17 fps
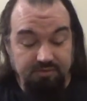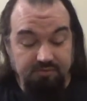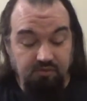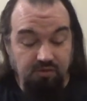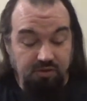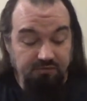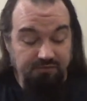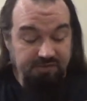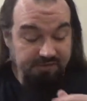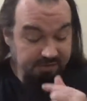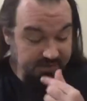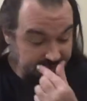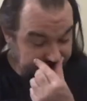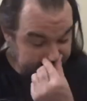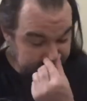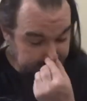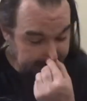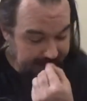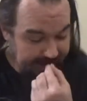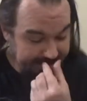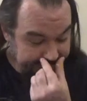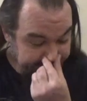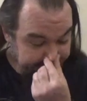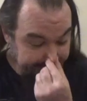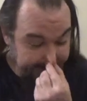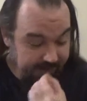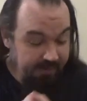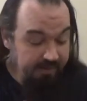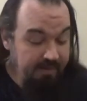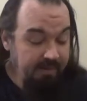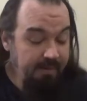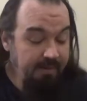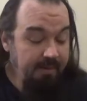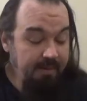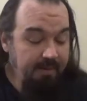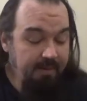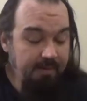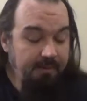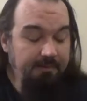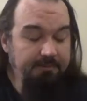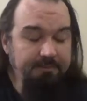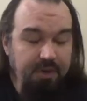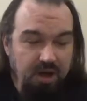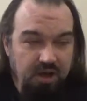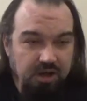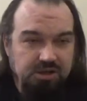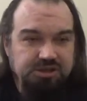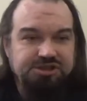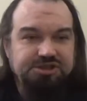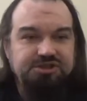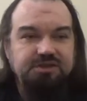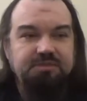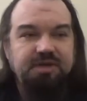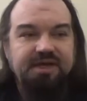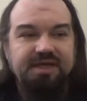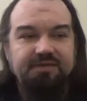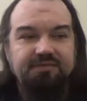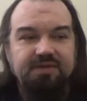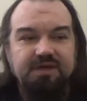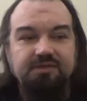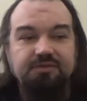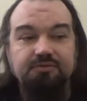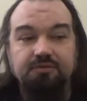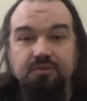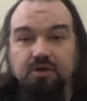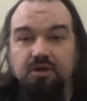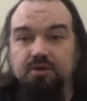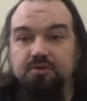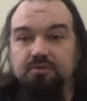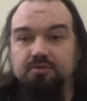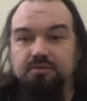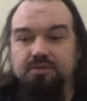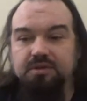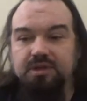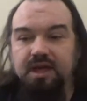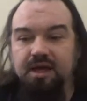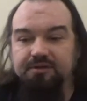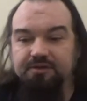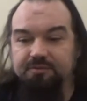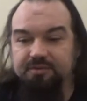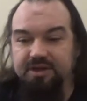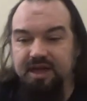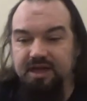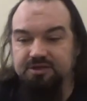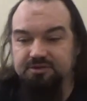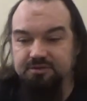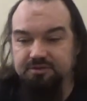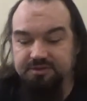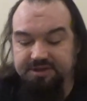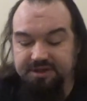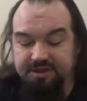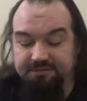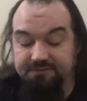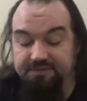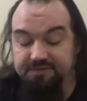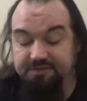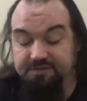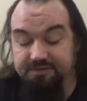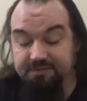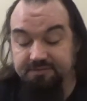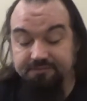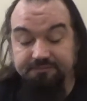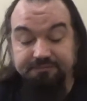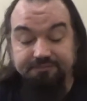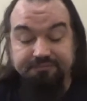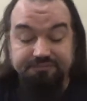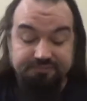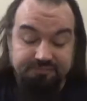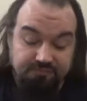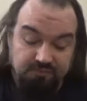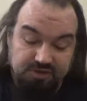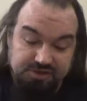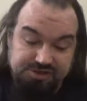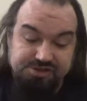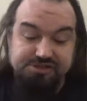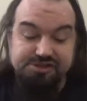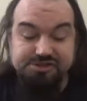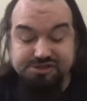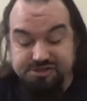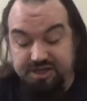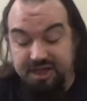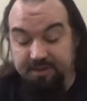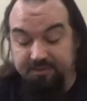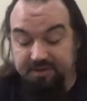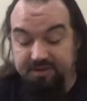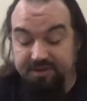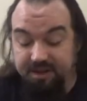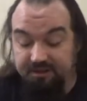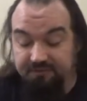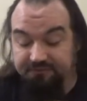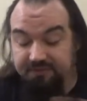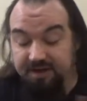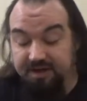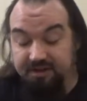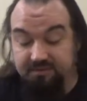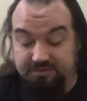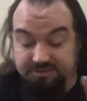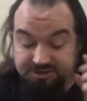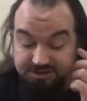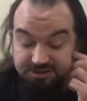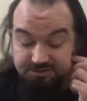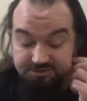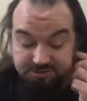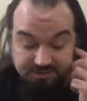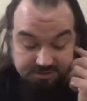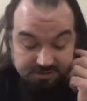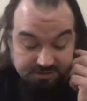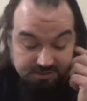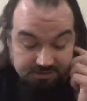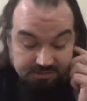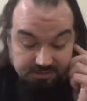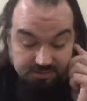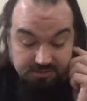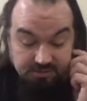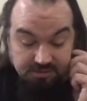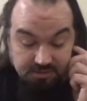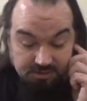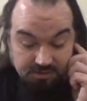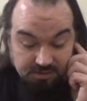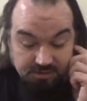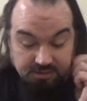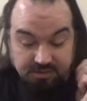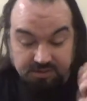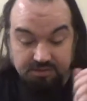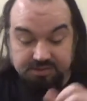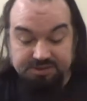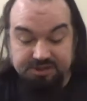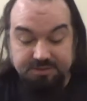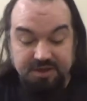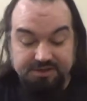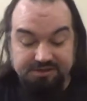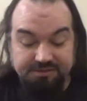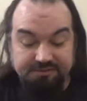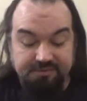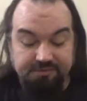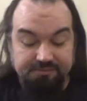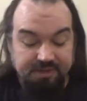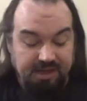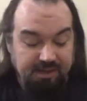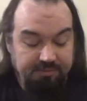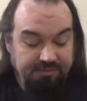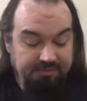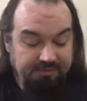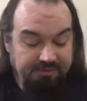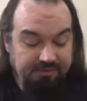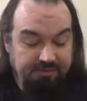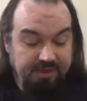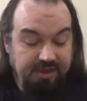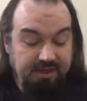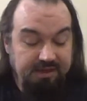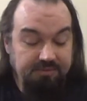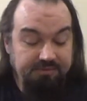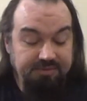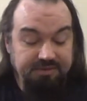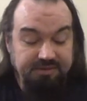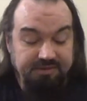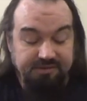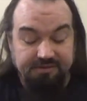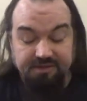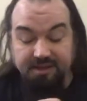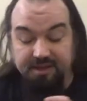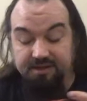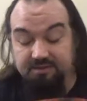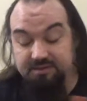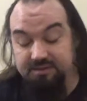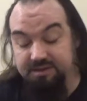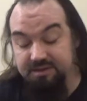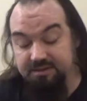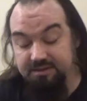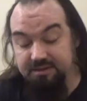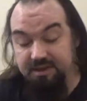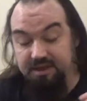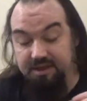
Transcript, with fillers: more of his dragons, partially by giving into her own supernatural gifts, which, namely, Hellfire, which she uses to. Which she manages to combine with her symbiotic abilities now, and